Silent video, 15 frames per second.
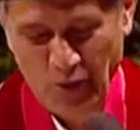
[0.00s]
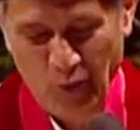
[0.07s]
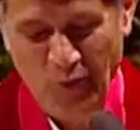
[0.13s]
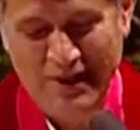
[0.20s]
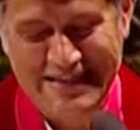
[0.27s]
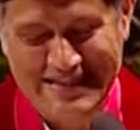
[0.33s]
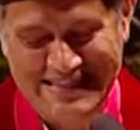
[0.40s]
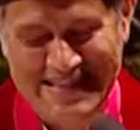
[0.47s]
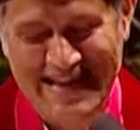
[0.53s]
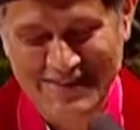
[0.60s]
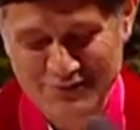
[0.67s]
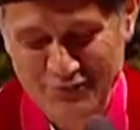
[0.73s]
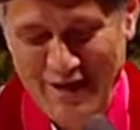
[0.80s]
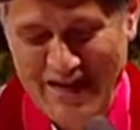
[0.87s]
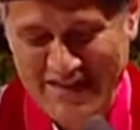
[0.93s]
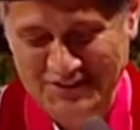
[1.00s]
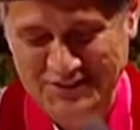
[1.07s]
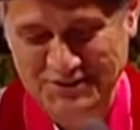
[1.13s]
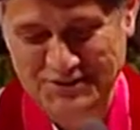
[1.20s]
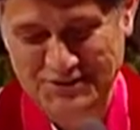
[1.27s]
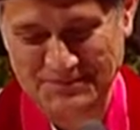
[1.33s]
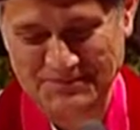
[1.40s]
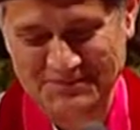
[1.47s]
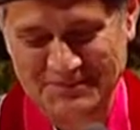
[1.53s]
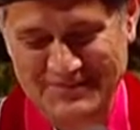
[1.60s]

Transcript: We did not rest.